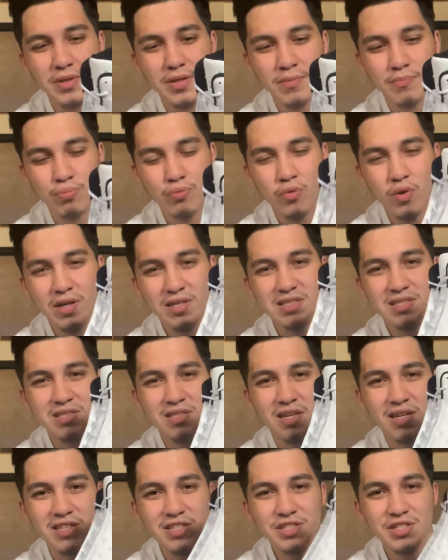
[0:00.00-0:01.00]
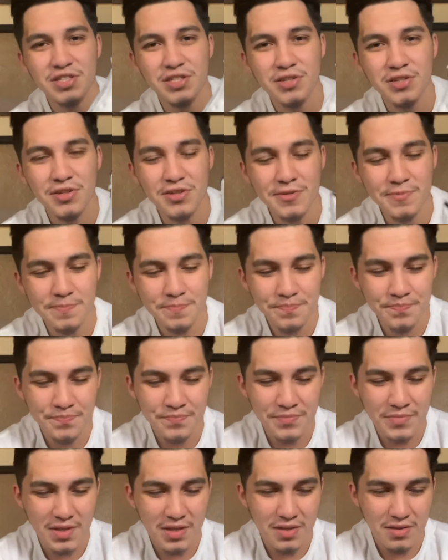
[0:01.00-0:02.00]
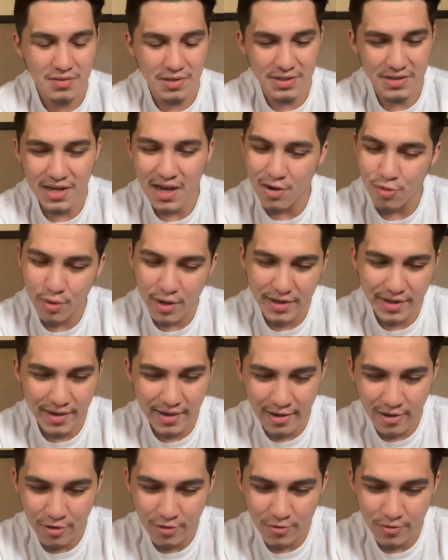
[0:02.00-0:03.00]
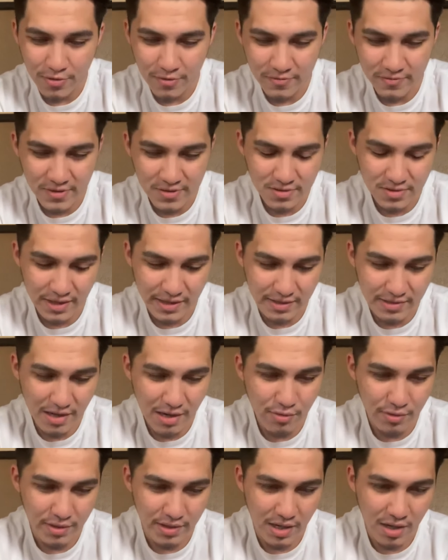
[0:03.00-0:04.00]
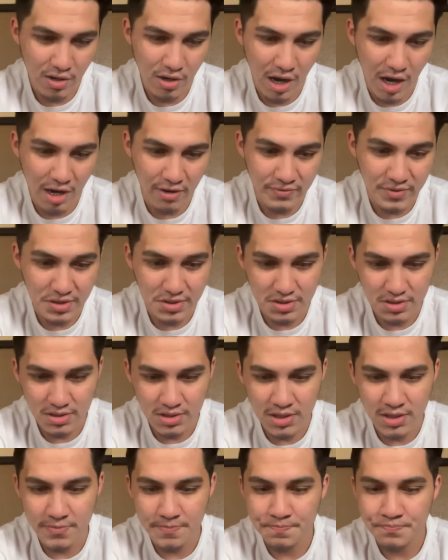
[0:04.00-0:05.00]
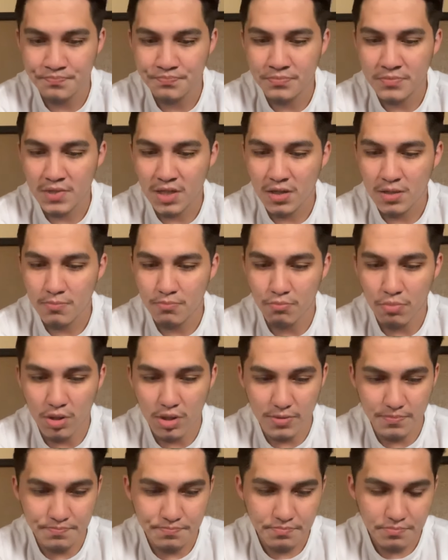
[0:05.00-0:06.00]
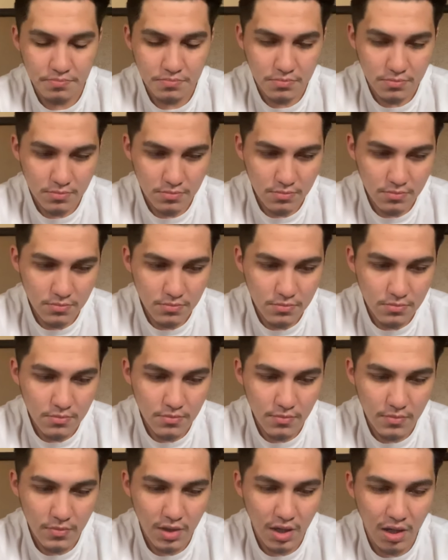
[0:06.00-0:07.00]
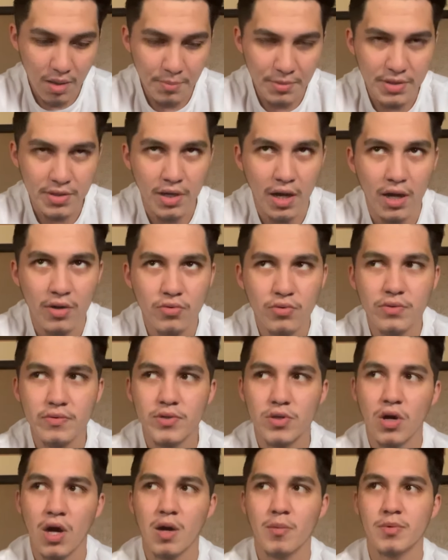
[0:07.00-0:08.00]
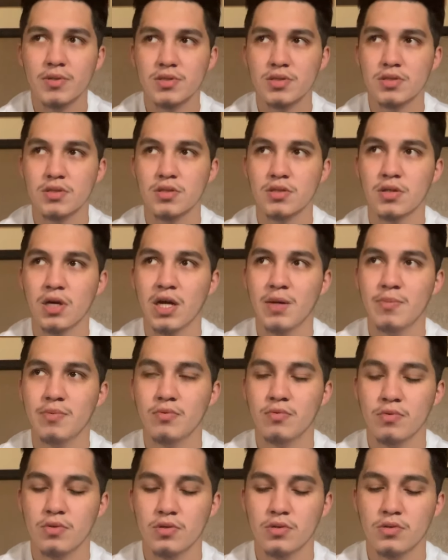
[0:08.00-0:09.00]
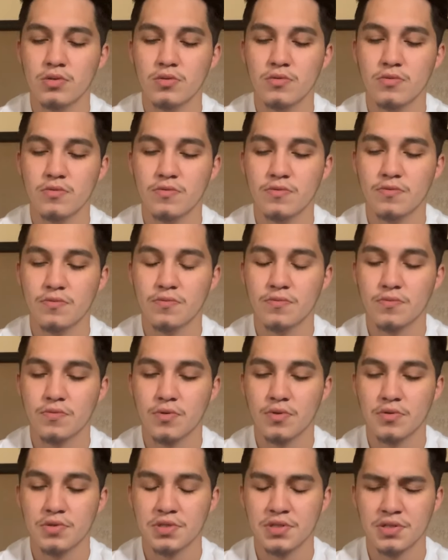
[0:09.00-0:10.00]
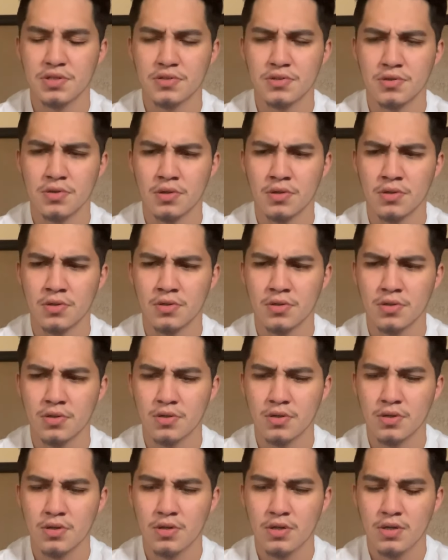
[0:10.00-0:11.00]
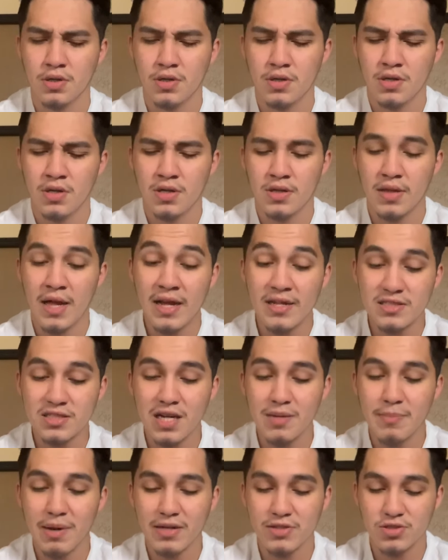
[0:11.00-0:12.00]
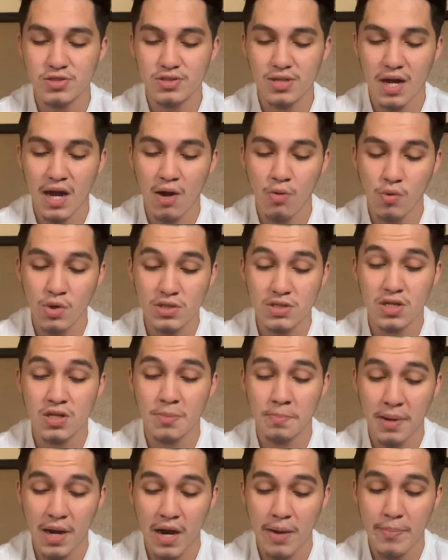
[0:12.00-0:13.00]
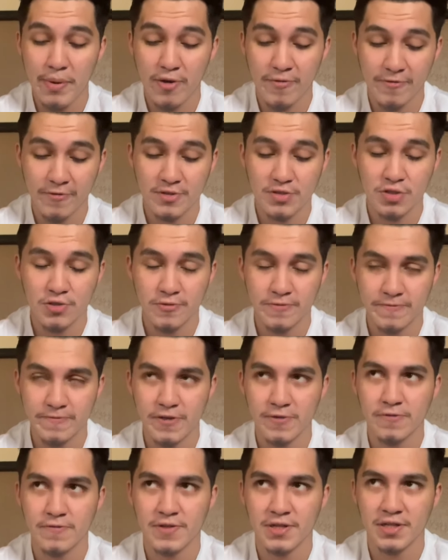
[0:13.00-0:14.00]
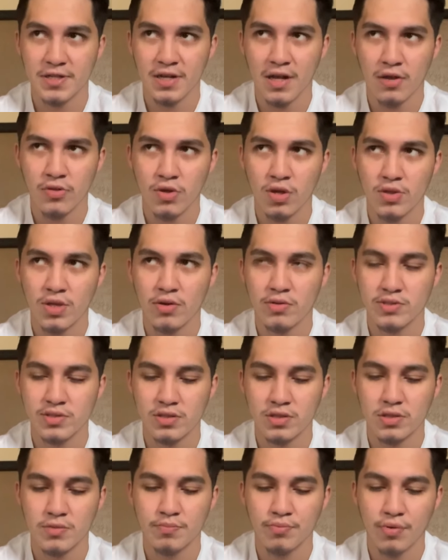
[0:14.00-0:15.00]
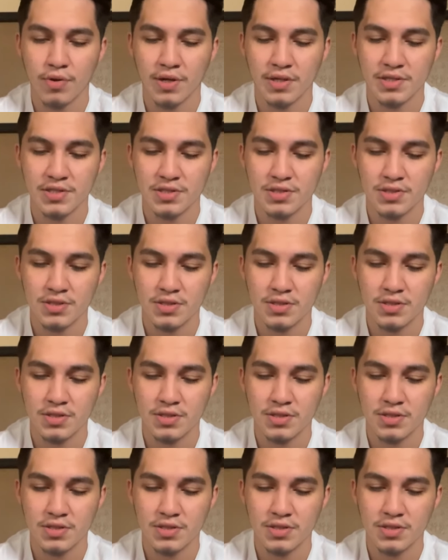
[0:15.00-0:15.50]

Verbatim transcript: in price next year. Like not right now, event like not right now, obviously. But I mean, I don't even know how much the Hyper Royal 13s are. Last time I, I was going to buy a pair for 250 and I thought that was a good price.